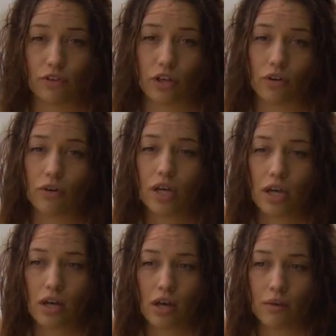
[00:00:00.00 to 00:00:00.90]
for you.
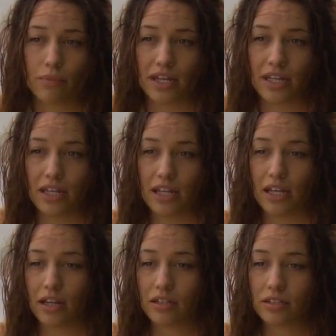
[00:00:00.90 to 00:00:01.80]
But
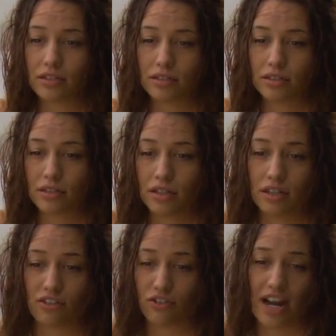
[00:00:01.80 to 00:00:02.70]
he he
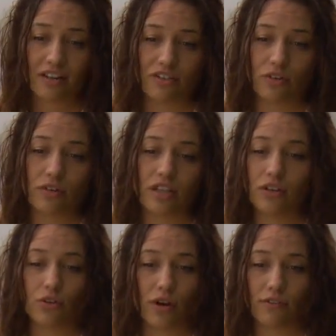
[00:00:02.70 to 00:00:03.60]
distracts you, and then
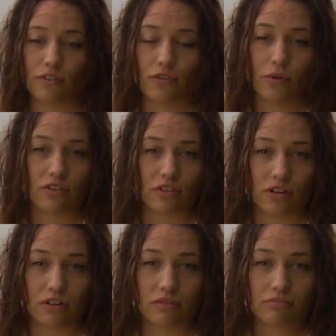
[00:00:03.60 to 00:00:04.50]
you don't have to focus
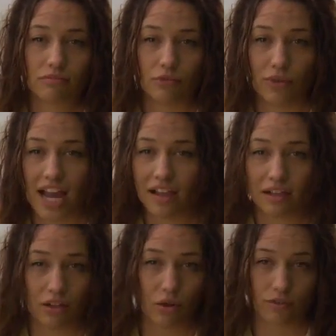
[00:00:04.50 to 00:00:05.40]
on
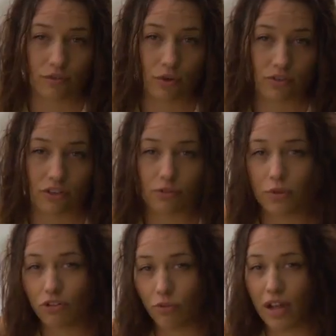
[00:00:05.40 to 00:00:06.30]
reality. You don't have to focus on
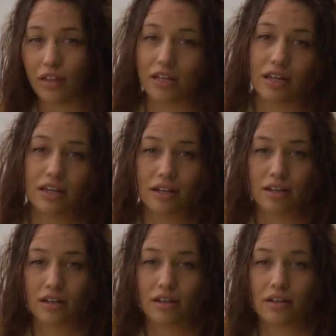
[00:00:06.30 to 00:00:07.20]
spirituality.
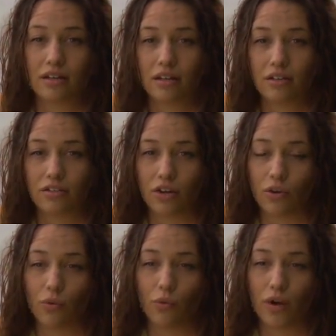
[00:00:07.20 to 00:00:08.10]

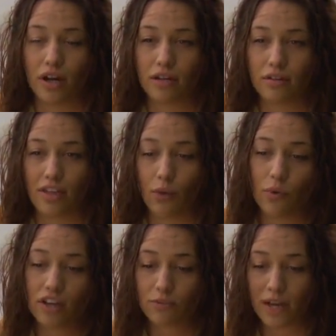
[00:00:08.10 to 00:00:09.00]
So that
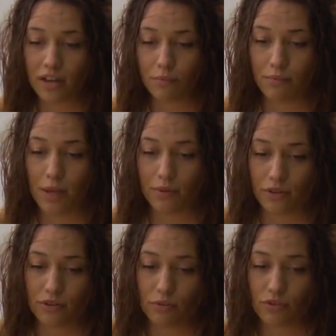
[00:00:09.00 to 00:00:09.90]
was my my
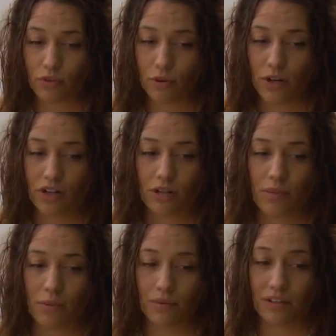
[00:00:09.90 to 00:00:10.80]
burden was for American
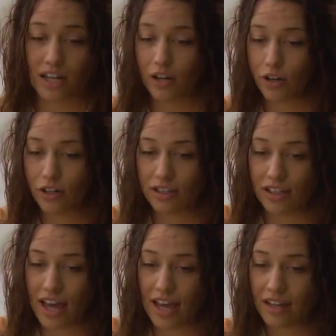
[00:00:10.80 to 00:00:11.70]
people, and then I heard that,
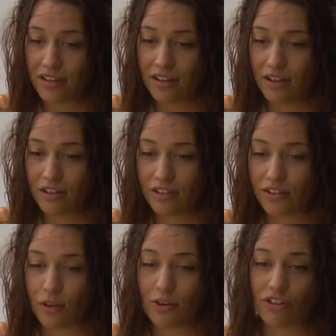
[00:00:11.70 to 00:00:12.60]
that
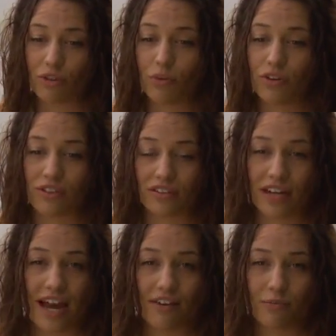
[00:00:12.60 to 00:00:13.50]
so much of the world doesn't
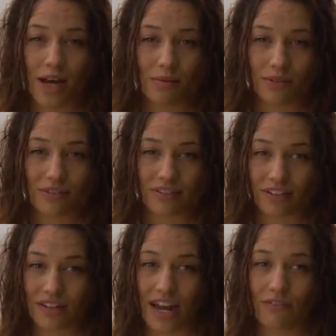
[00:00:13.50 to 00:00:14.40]
have Bibles,
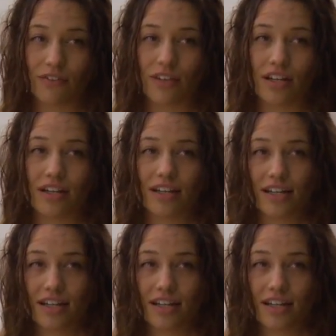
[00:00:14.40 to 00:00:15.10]
doesn't have even